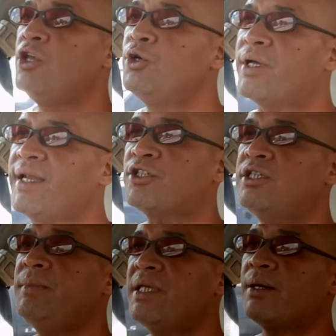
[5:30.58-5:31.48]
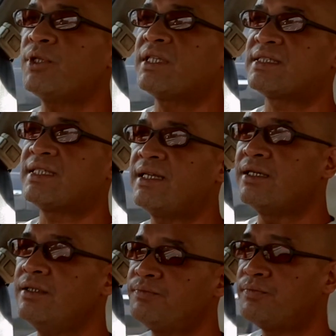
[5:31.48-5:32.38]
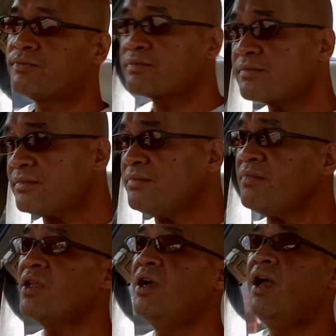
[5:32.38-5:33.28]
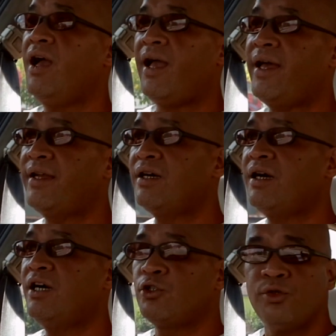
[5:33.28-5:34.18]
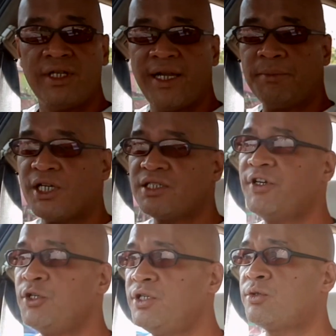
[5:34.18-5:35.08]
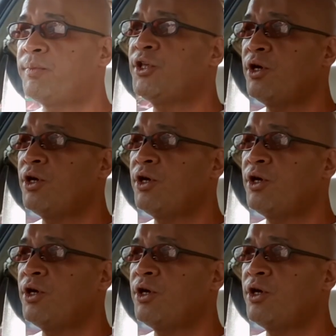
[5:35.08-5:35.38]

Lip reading: You can actually meet up with the seller and do the name transfer. You need to bring your